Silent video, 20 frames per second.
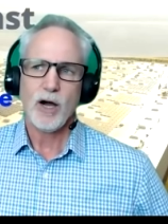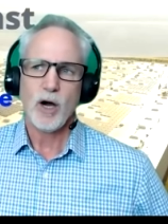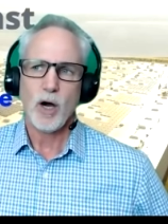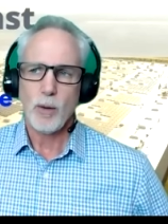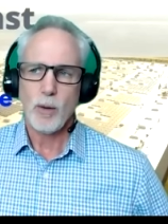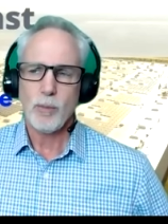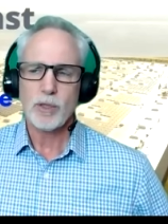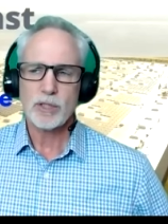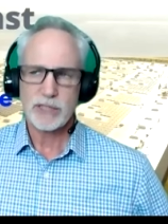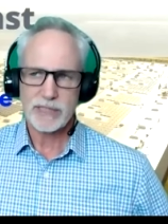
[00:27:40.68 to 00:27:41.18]

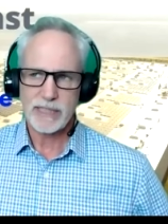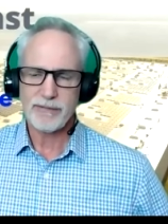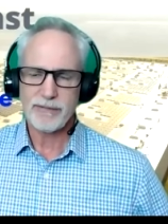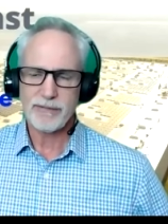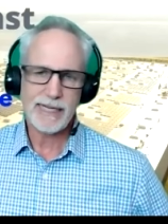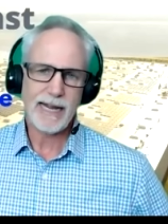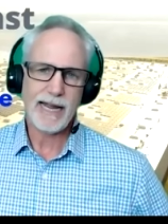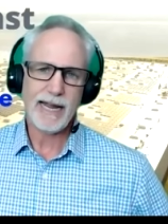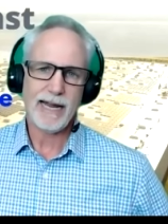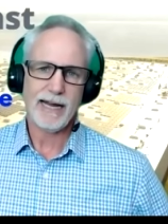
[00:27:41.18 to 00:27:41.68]
Almost every
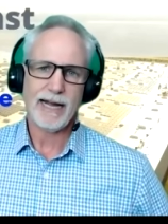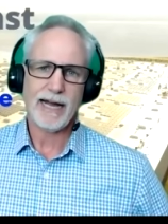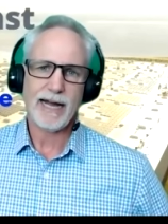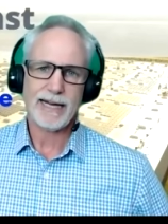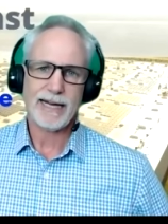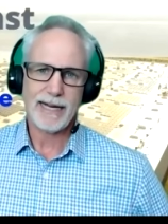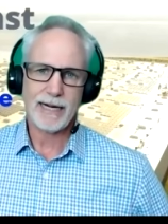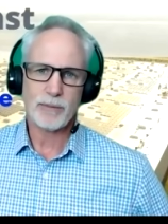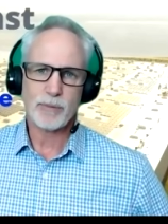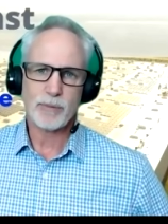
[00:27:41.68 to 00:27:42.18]
day
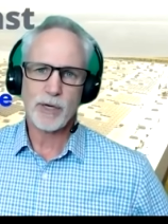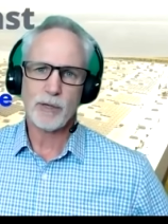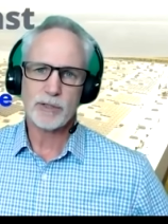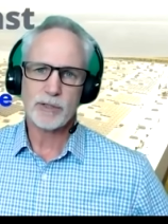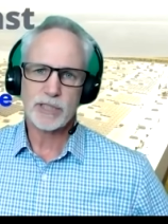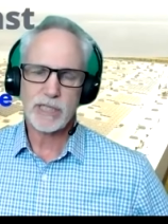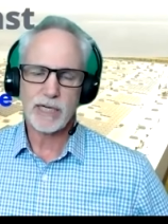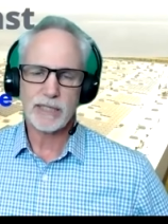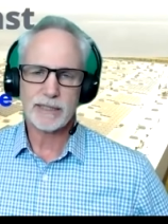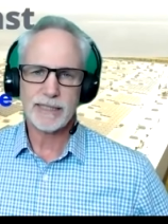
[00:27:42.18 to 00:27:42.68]
I get
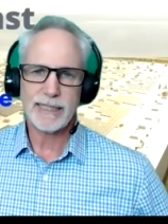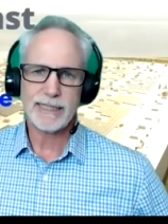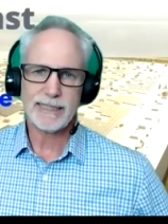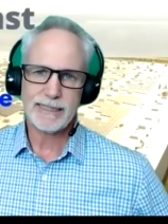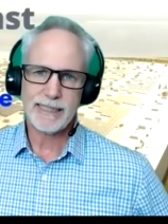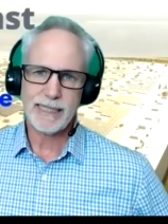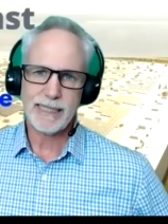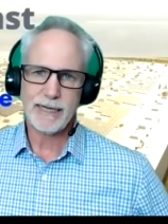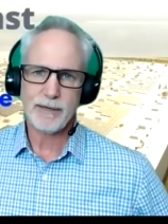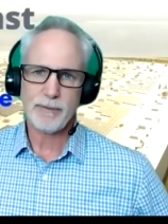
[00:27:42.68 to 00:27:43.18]
approached on
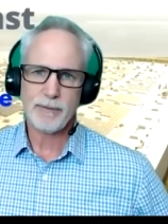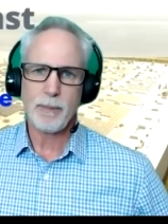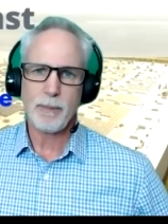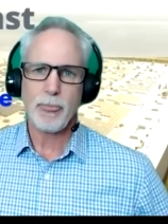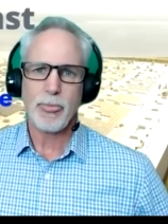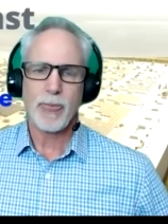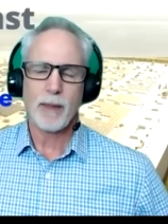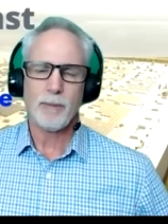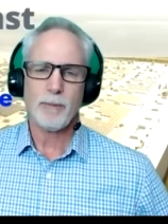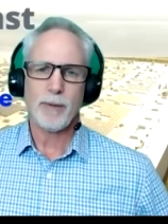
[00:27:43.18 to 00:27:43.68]
LinkedIn
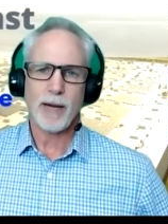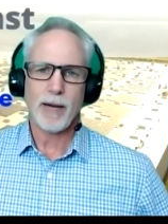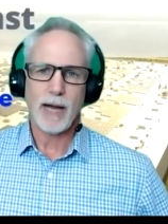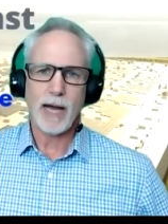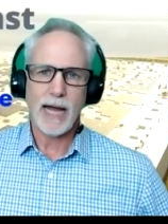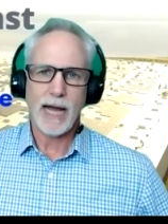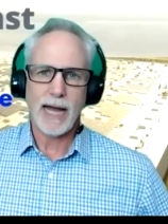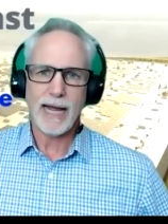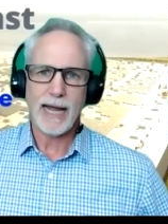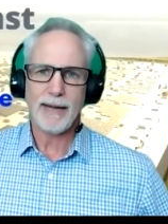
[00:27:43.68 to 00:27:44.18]

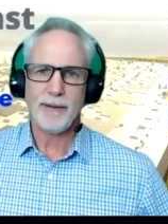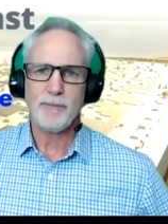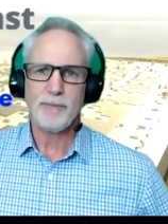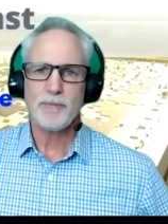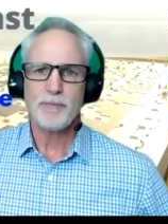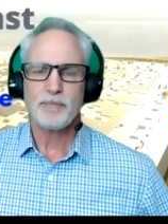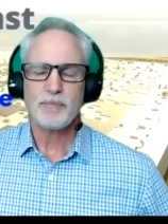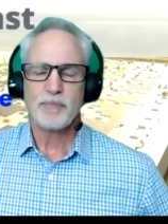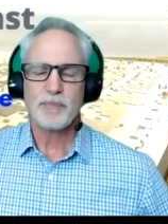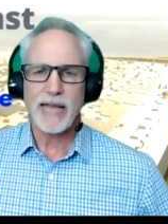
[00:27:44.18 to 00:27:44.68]
by
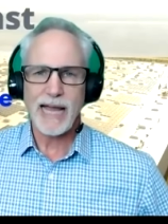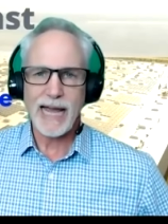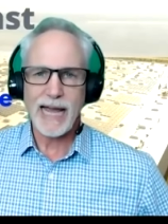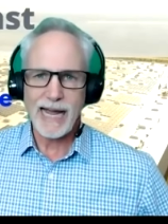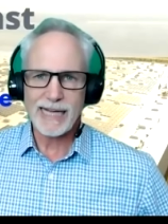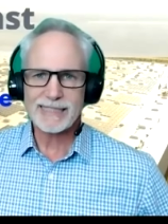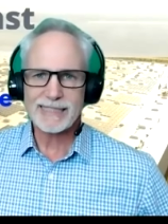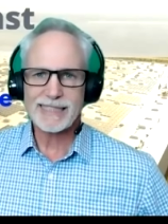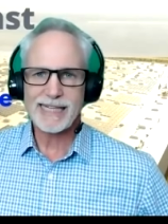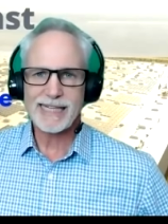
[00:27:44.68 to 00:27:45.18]

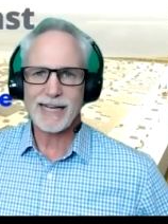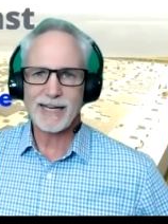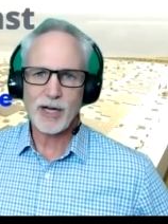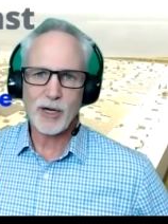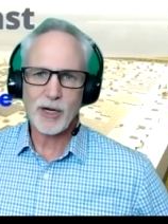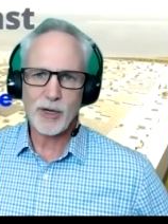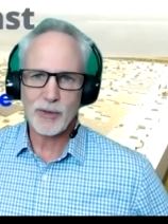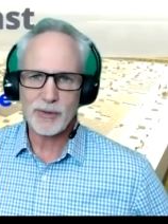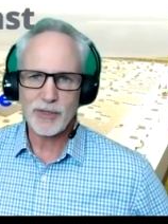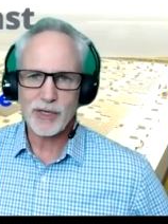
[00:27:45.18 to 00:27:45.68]
asset
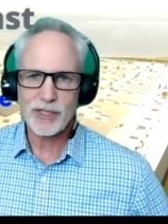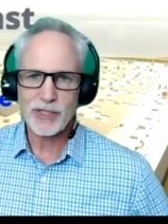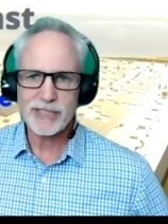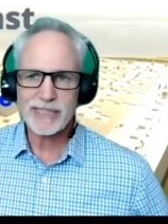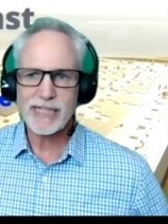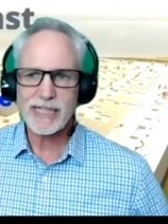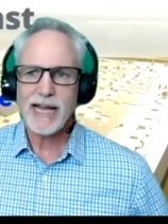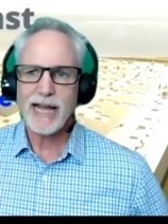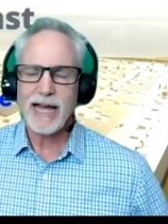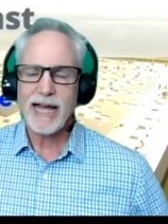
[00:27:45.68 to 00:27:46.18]

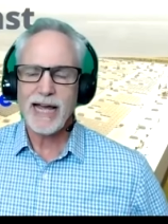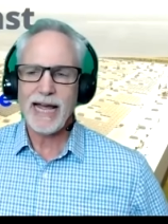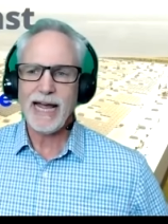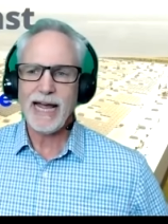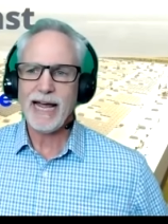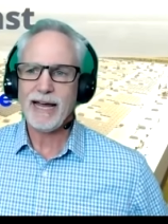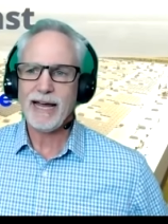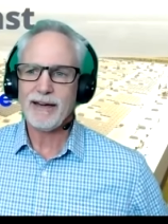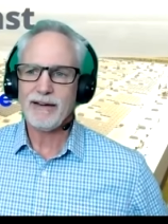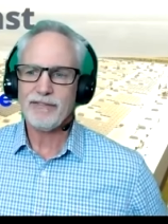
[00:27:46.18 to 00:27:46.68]
owners
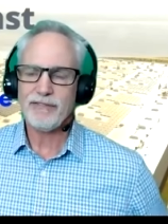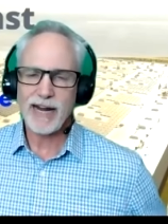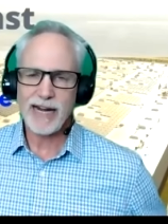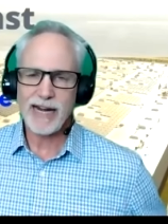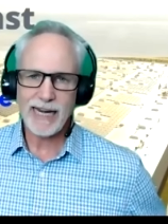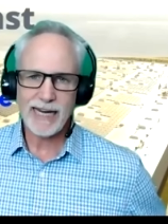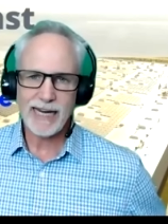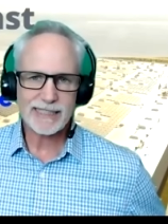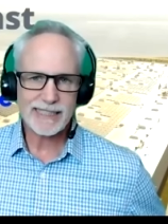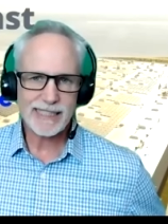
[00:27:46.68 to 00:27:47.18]
and
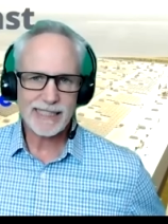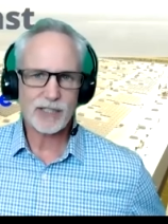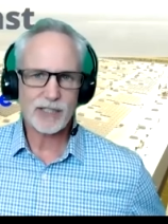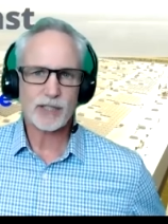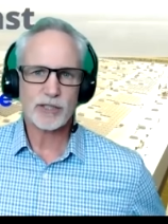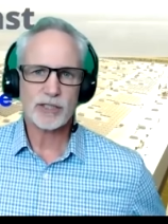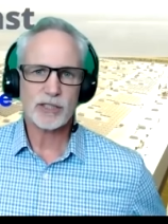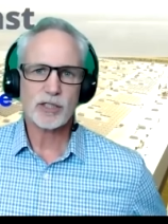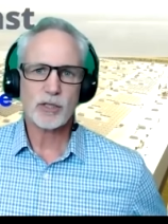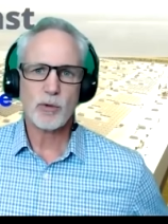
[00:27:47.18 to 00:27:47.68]

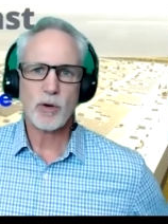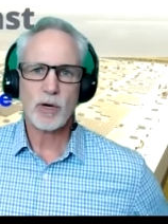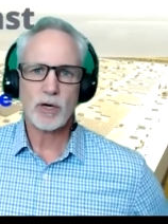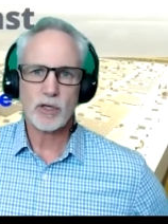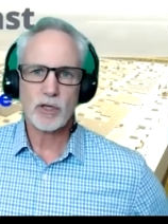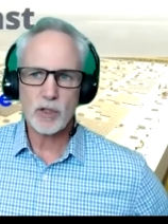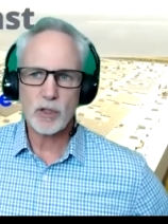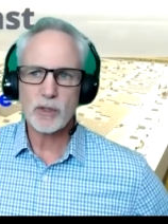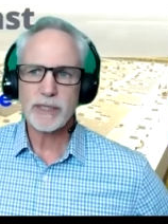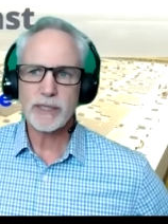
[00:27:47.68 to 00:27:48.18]
financiers who are
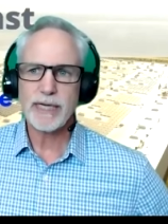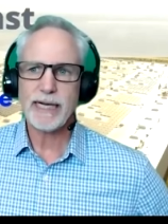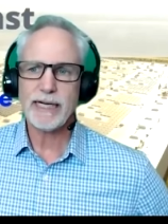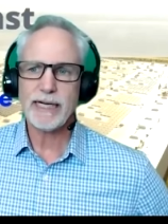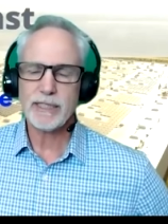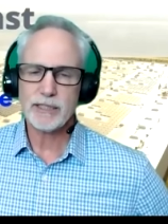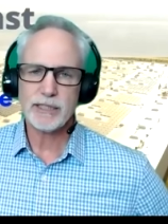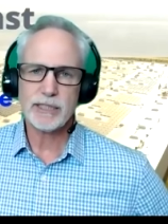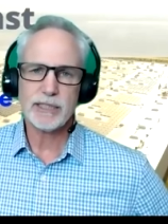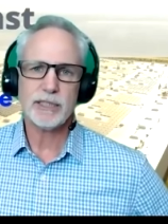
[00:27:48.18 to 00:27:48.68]

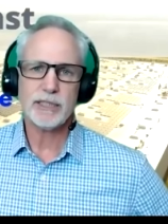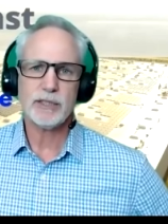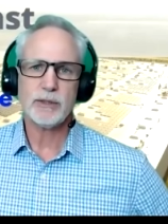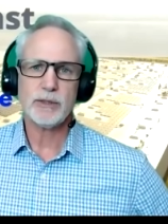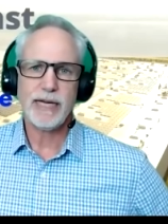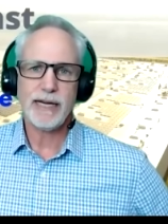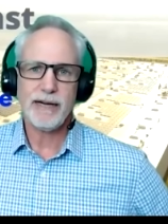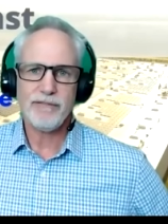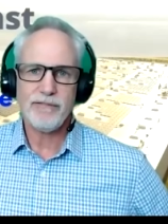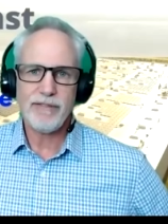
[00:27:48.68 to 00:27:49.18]
looking
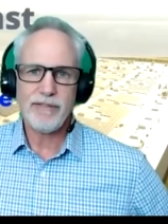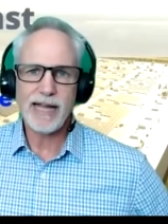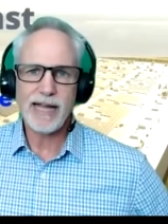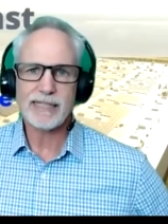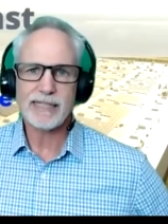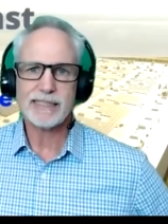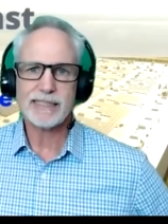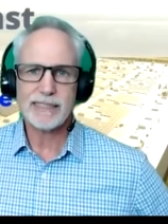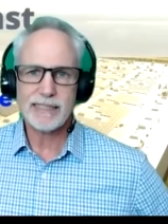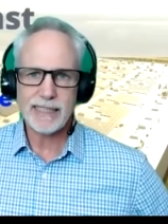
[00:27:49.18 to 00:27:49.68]
to
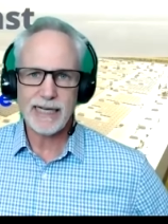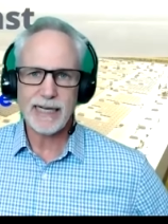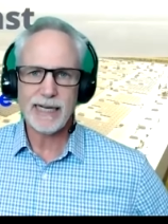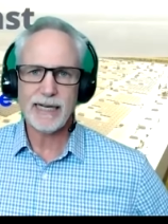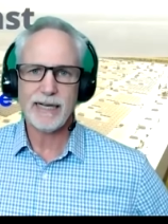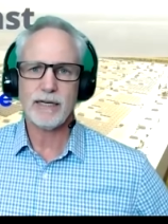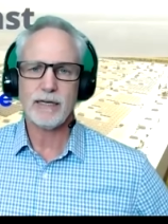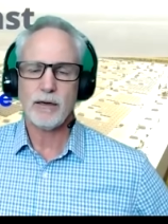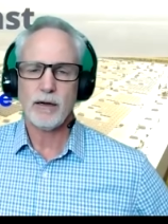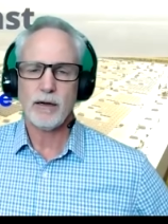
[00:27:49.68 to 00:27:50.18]
invest
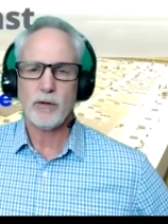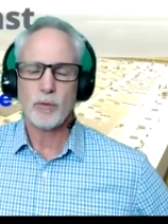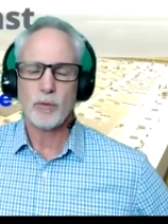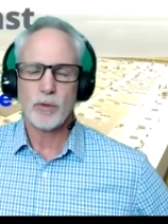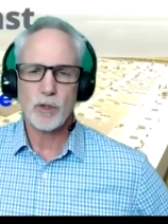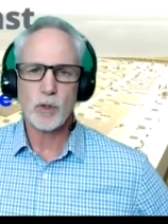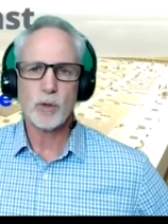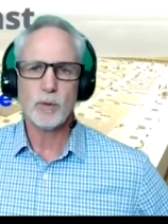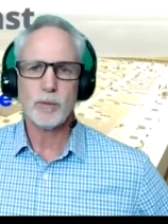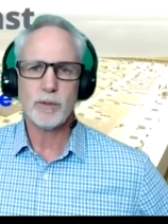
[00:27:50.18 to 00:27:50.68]
in
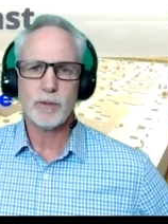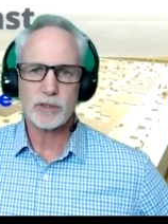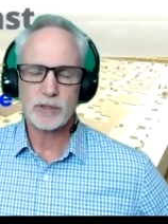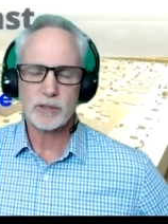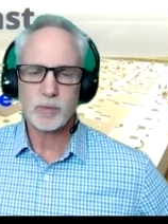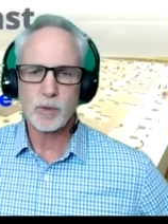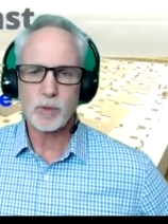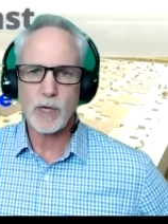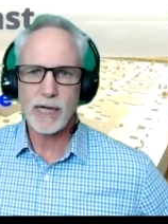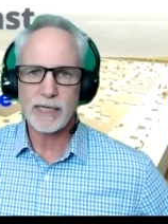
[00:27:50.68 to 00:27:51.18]

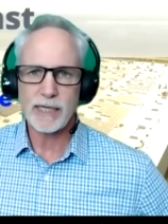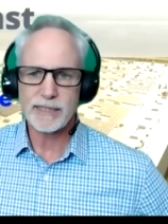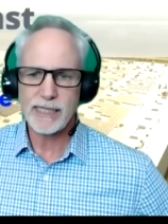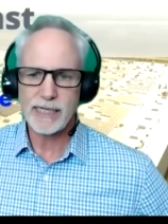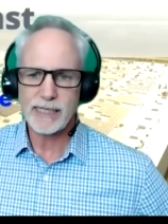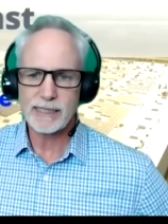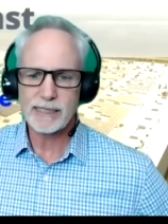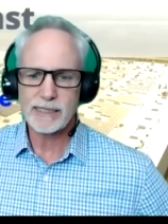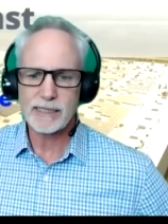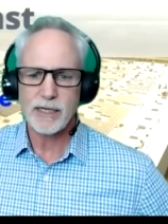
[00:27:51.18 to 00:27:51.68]
renewables
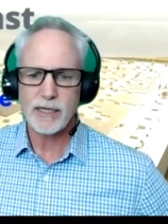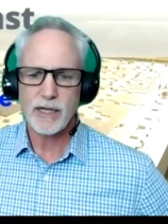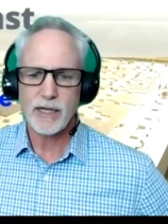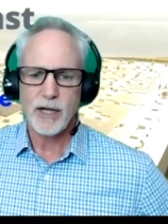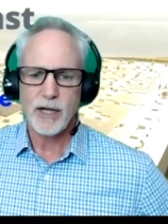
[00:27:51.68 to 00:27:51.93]
projects.